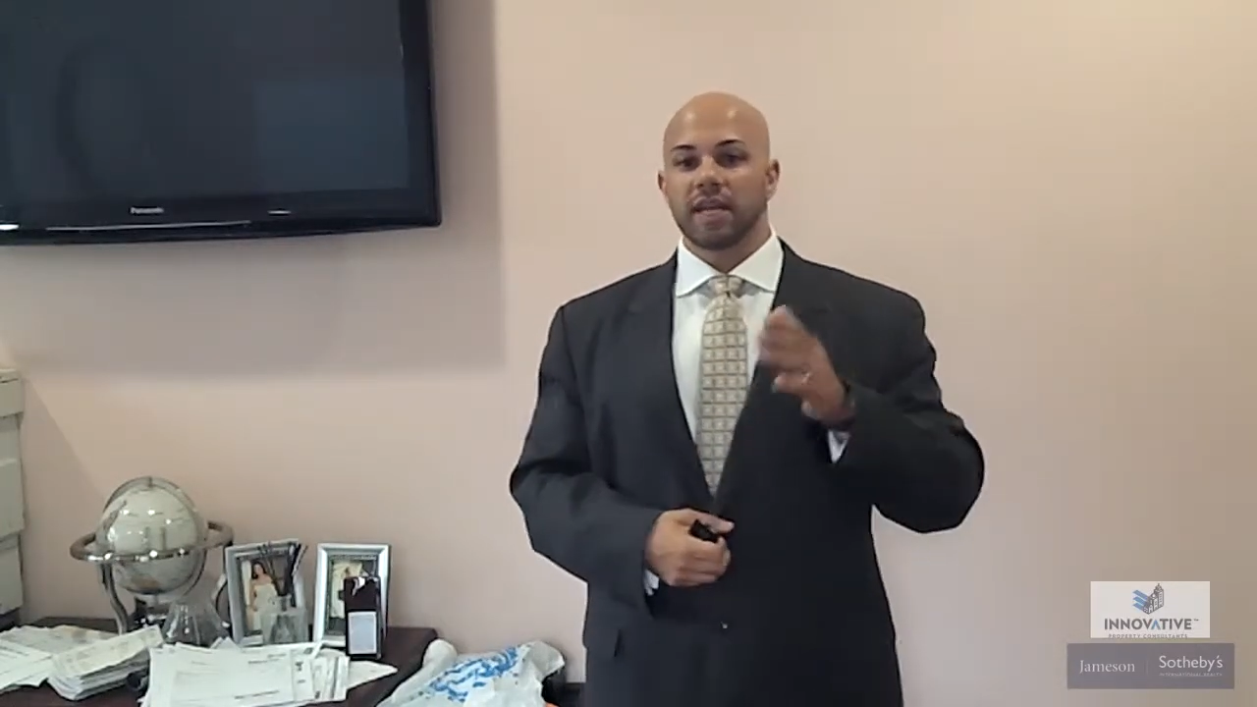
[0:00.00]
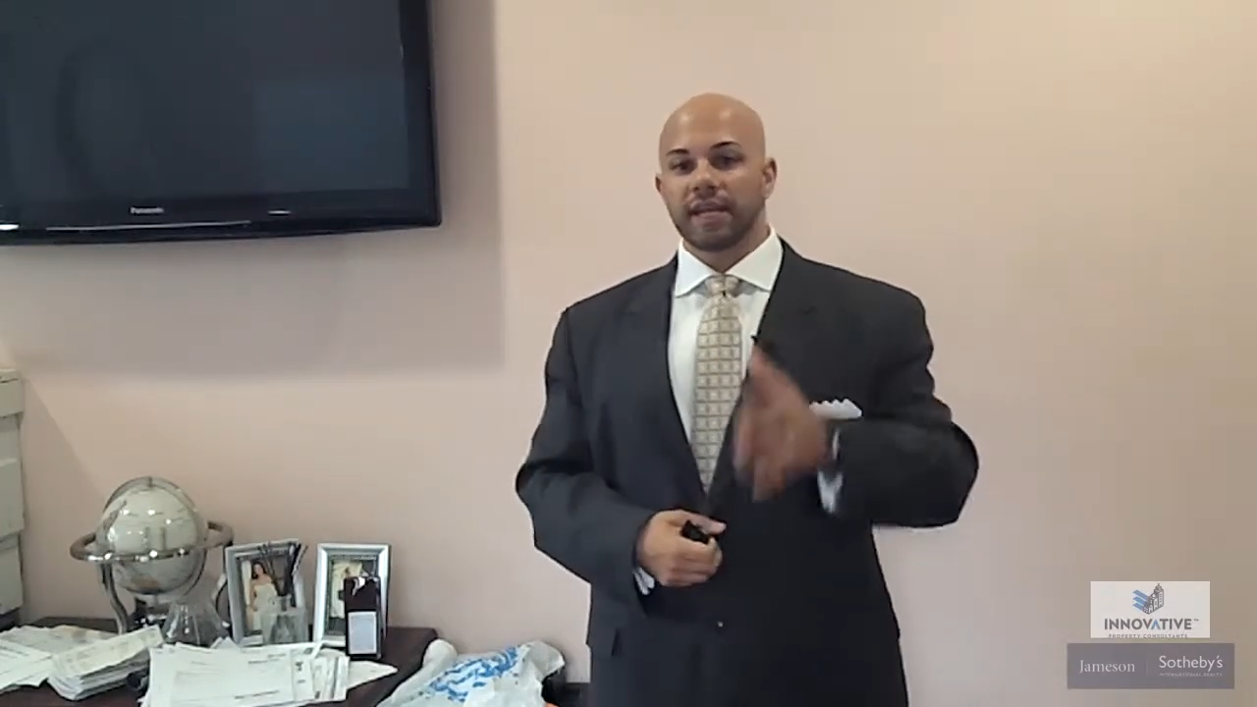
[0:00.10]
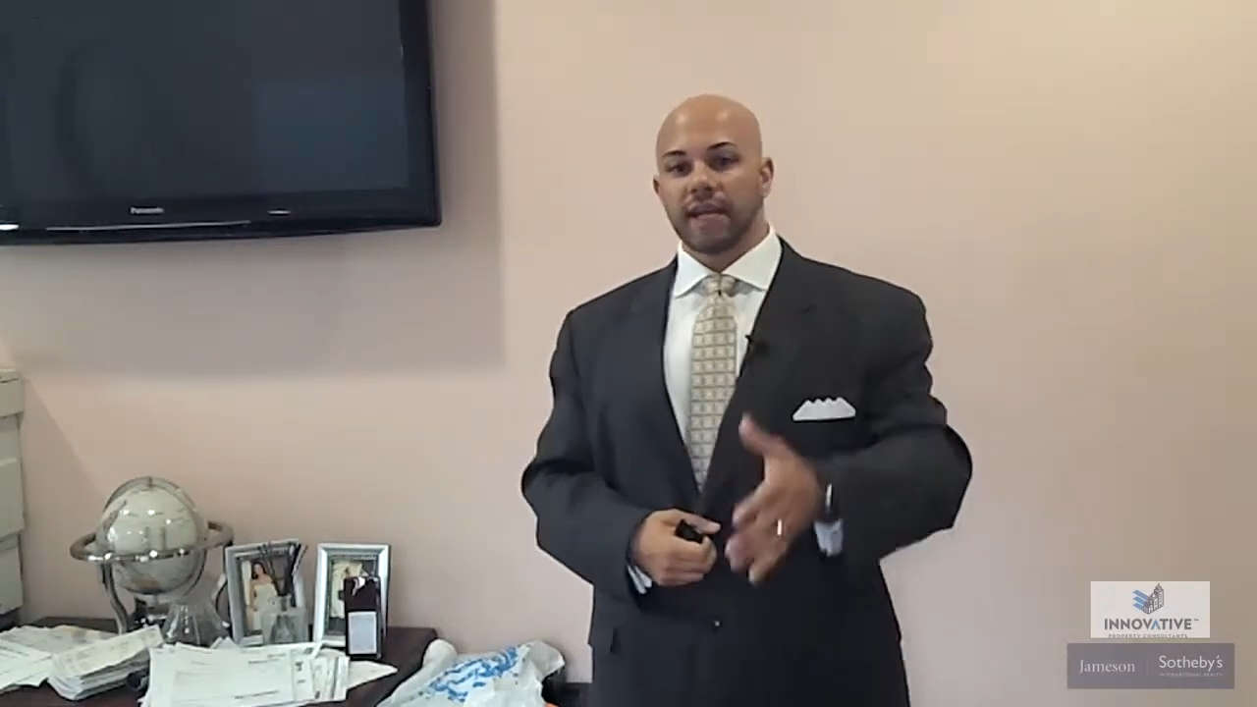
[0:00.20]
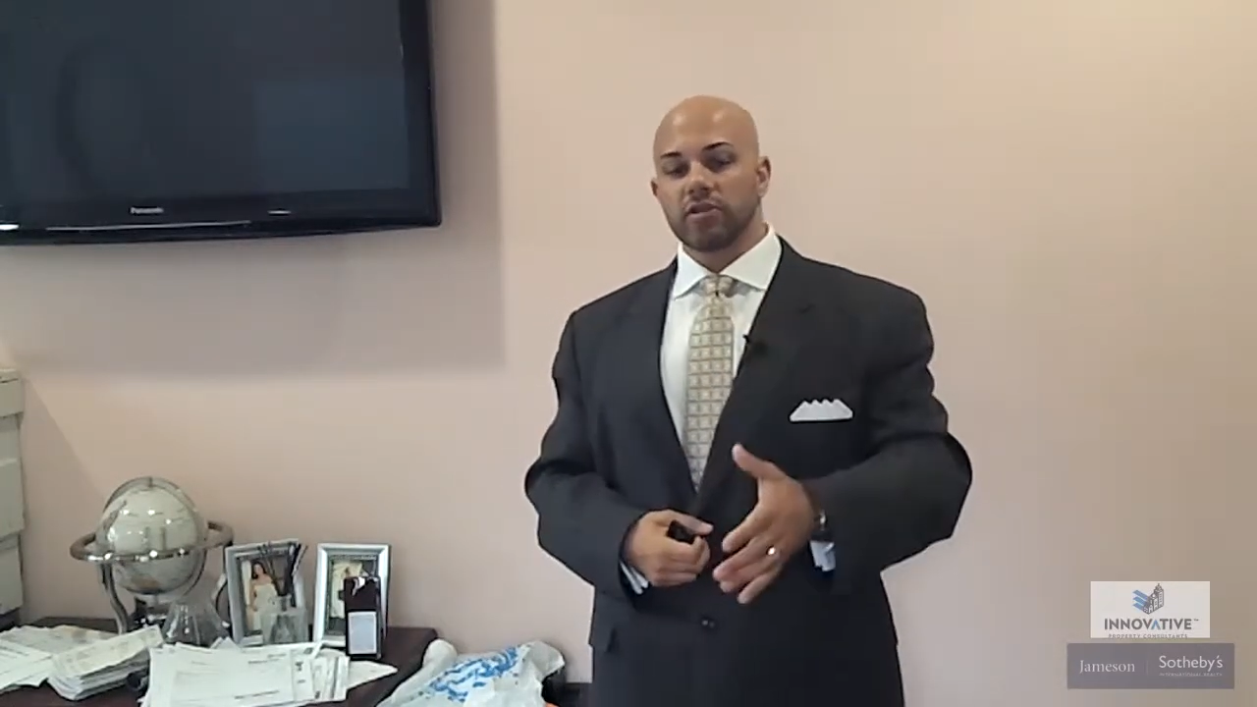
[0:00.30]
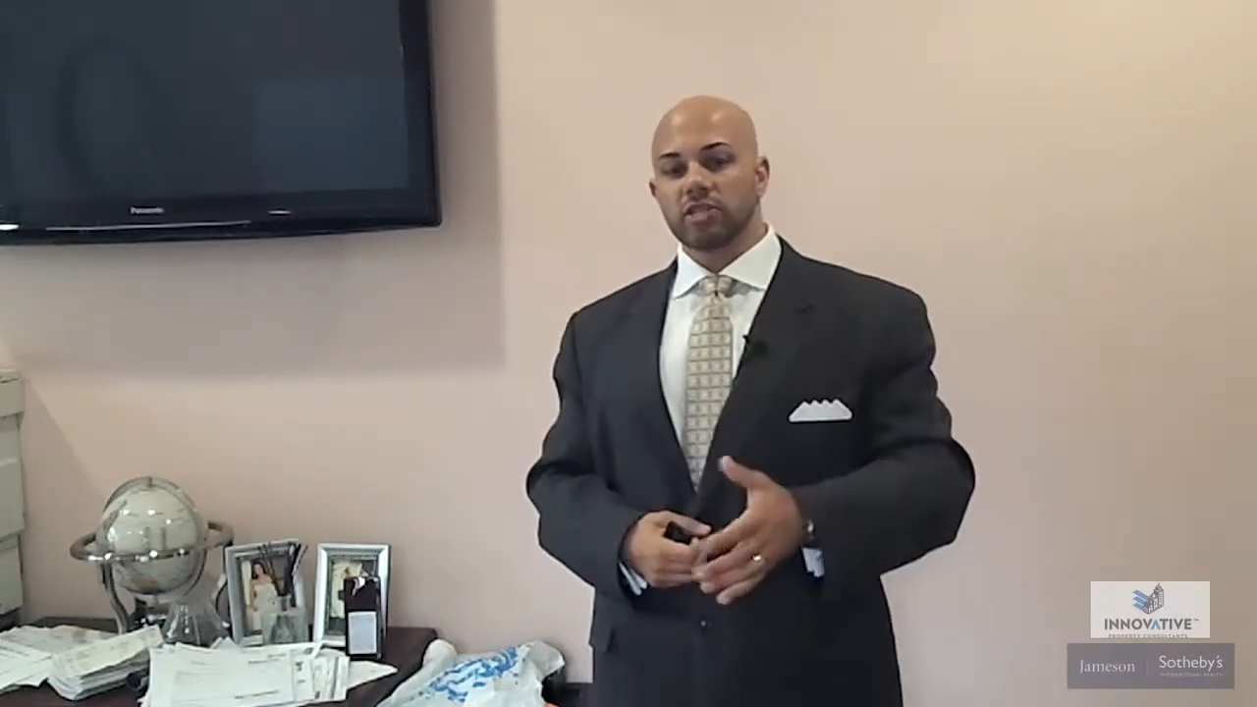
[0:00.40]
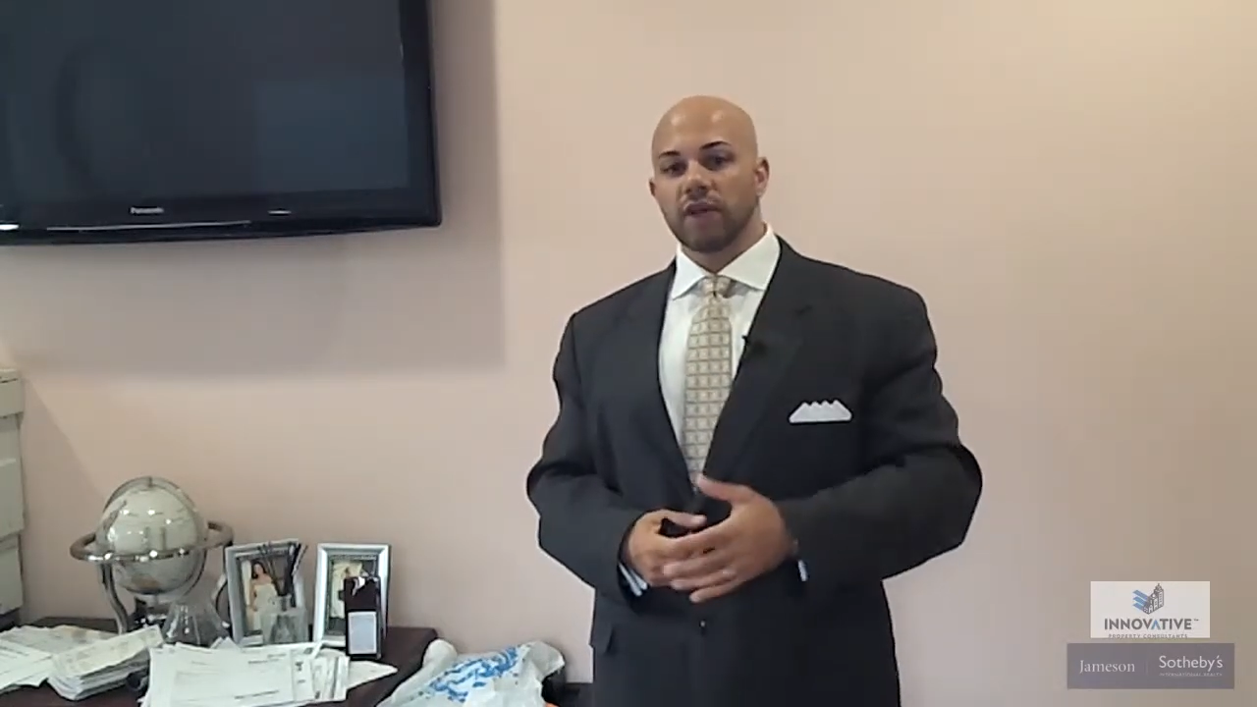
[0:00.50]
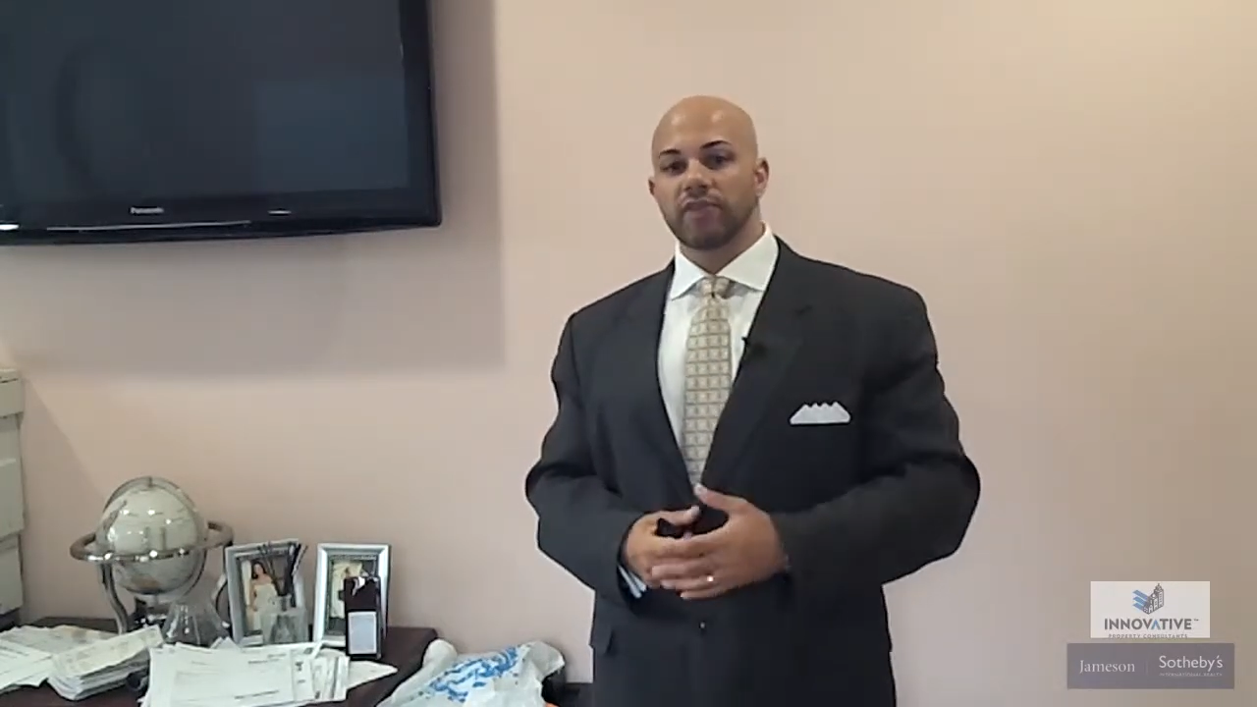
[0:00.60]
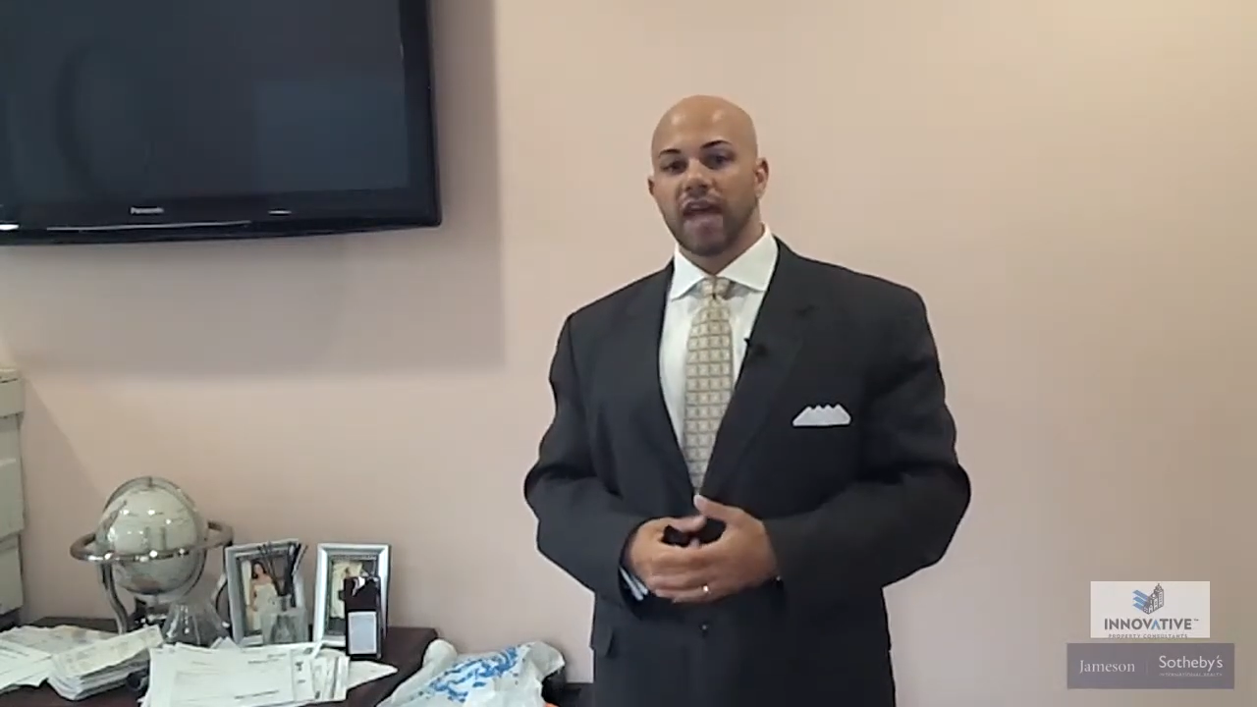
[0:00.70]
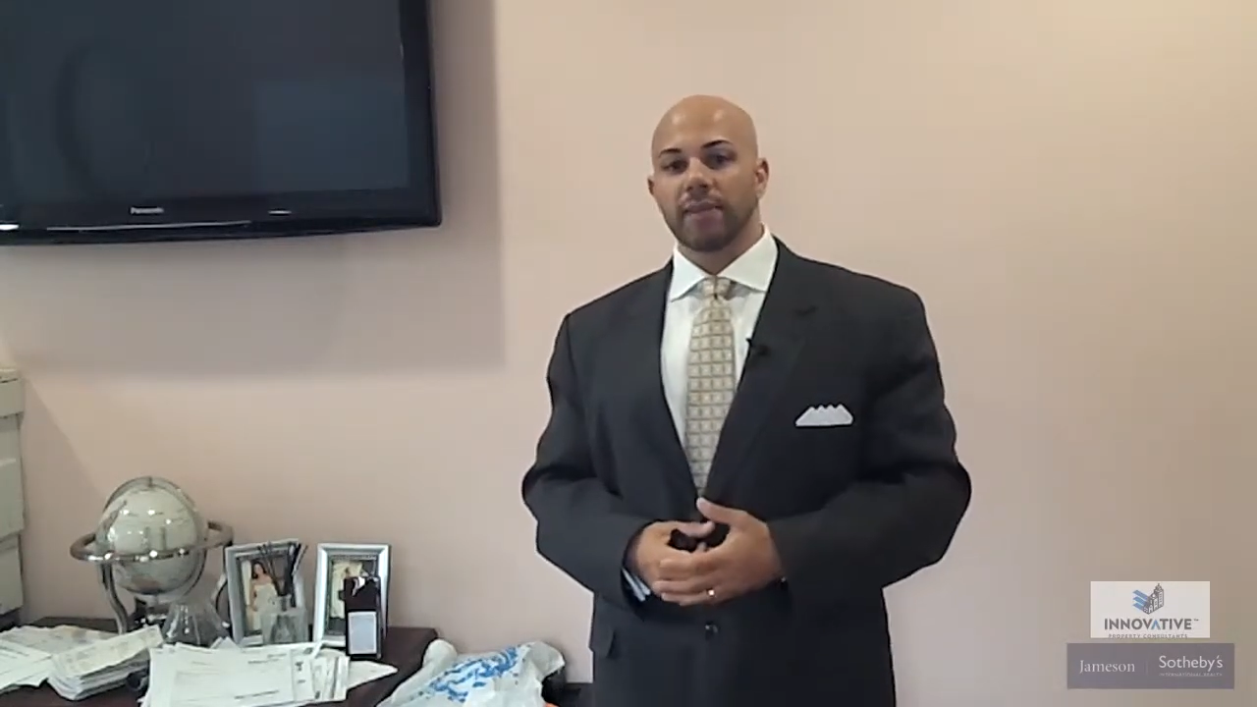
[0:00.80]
net yourself